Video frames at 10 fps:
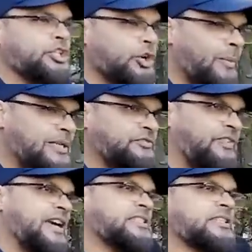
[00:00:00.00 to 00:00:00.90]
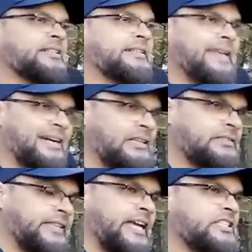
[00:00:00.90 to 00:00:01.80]
you must first tackle
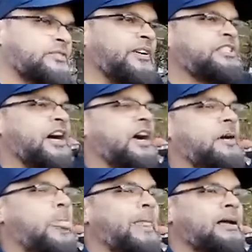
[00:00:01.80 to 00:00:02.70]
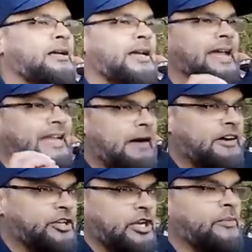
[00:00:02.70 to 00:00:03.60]
things which are in
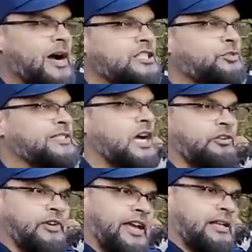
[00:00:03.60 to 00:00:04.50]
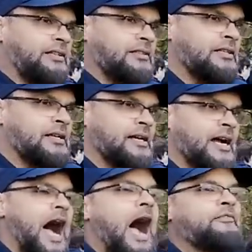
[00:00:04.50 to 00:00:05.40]
our universe, which are real,
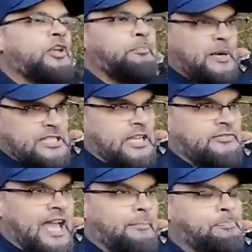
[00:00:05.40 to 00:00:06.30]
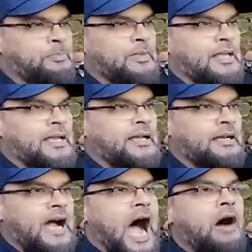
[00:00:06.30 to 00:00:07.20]
how you perceive them,
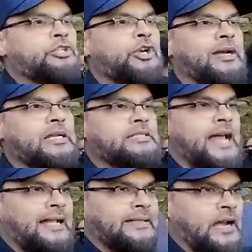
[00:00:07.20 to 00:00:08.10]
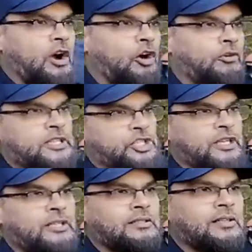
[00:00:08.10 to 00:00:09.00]
how do you understand their
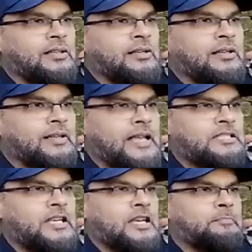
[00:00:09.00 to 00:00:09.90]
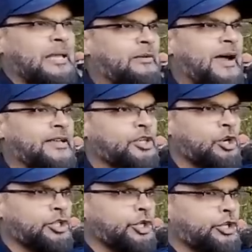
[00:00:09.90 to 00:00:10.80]
origin, yes? By the way,
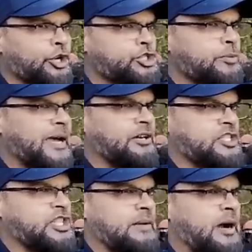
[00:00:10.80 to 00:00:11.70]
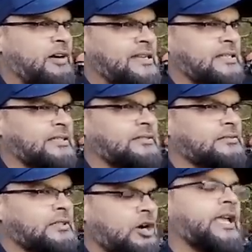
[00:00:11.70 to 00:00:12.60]
you, you used to be a Christian, am I right?
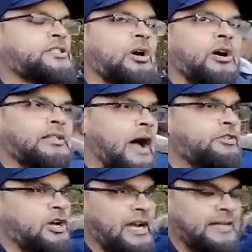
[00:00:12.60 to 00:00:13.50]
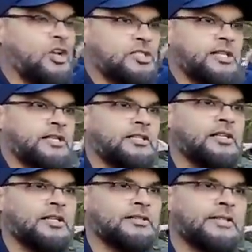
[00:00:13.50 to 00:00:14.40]
Yeah. Okay, so now you're an agnostic.
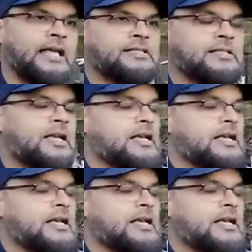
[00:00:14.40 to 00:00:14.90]
That's,